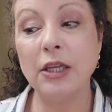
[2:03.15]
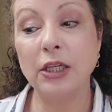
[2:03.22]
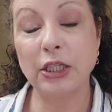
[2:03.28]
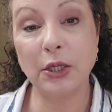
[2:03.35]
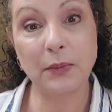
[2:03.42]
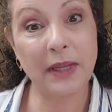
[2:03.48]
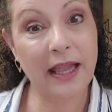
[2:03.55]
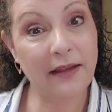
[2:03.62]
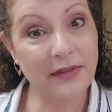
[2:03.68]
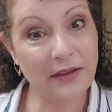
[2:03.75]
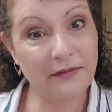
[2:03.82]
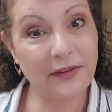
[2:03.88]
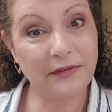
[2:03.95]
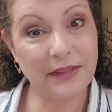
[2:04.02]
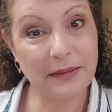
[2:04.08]
we have
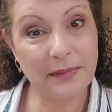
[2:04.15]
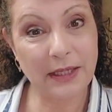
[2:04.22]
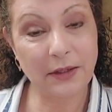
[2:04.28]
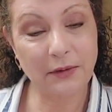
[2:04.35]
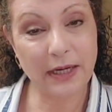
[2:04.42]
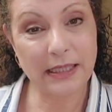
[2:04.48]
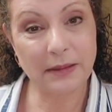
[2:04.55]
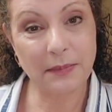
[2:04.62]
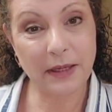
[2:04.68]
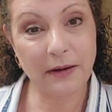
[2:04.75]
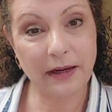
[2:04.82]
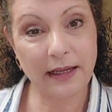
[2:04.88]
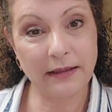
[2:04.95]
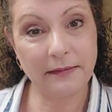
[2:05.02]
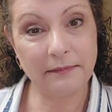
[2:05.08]
that 15-minute grace
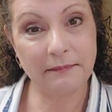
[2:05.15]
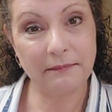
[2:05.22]
period.